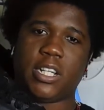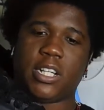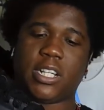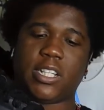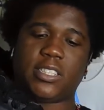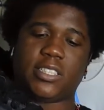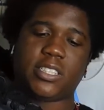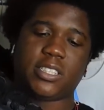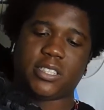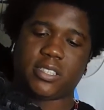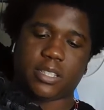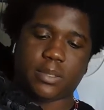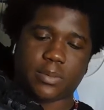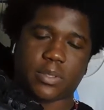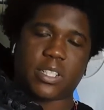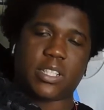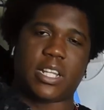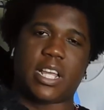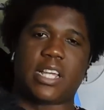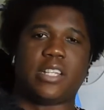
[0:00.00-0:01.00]
It's just
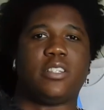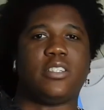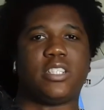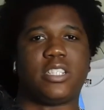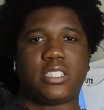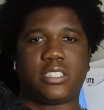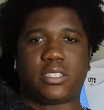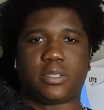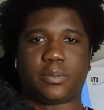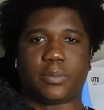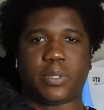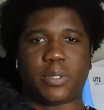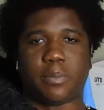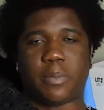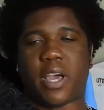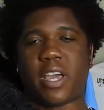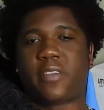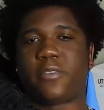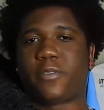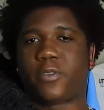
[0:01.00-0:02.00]
something that you need to be
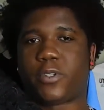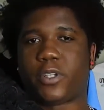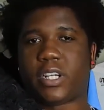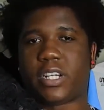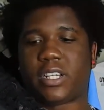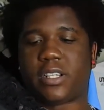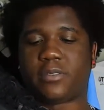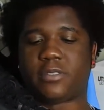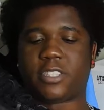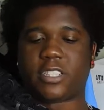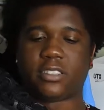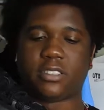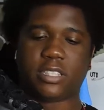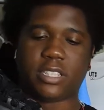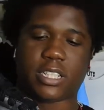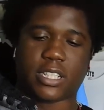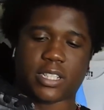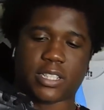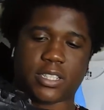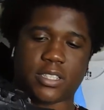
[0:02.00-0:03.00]
mindful of, just
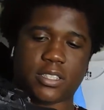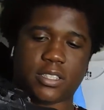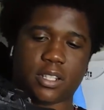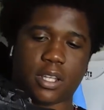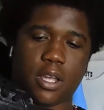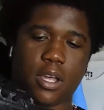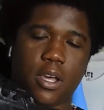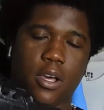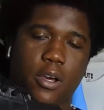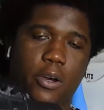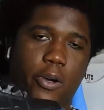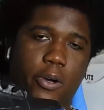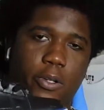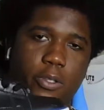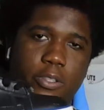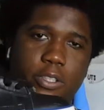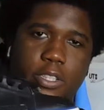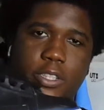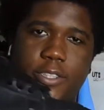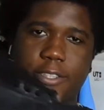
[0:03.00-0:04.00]
because
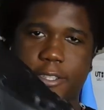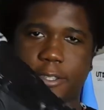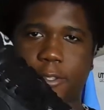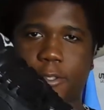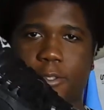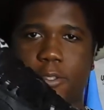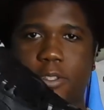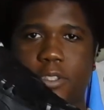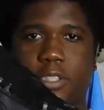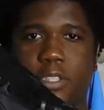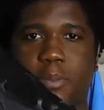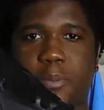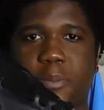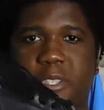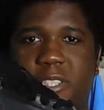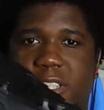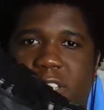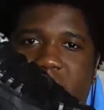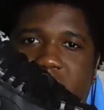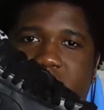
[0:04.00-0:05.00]
older shoes, the
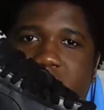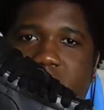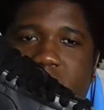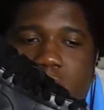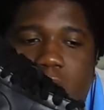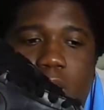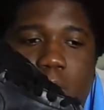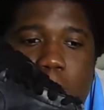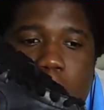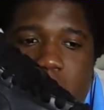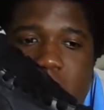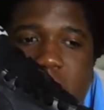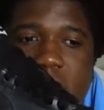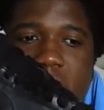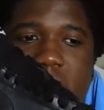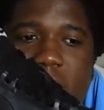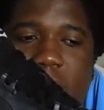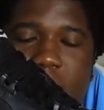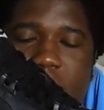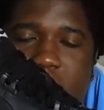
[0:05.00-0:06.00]
materials are completely
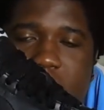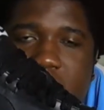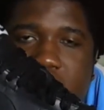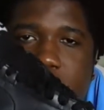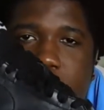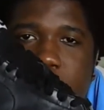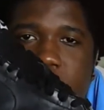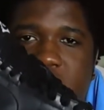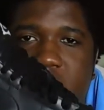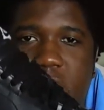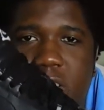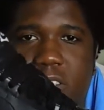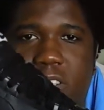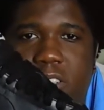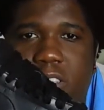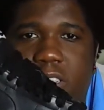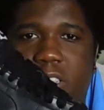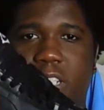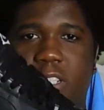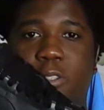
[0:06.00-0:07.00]
different than the materials
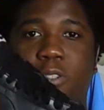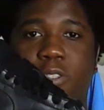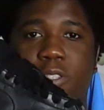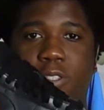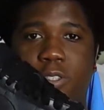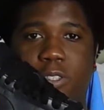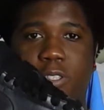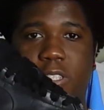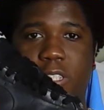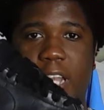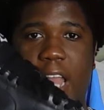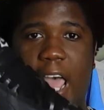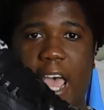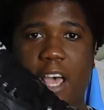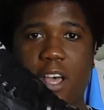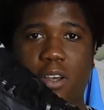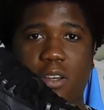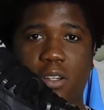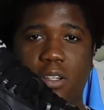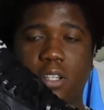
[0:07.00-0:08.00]
that you use
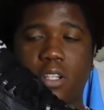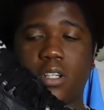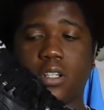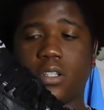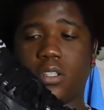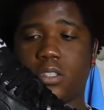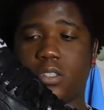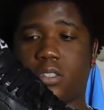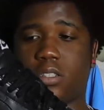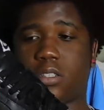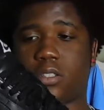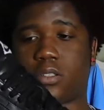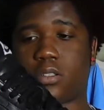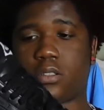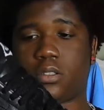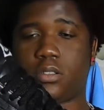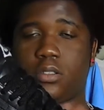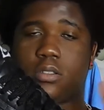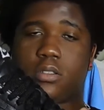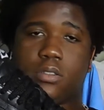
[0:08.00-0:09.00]
now.
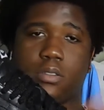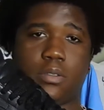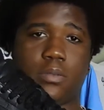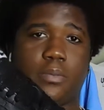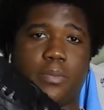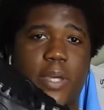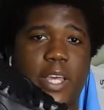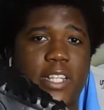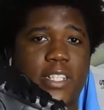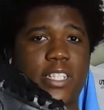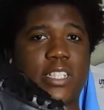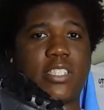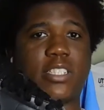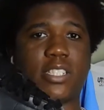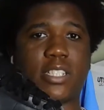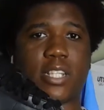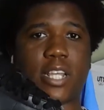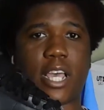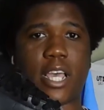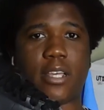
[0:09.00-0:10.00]
So pay
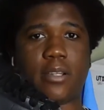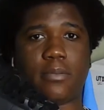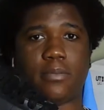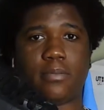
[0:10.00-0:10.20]
attention to that.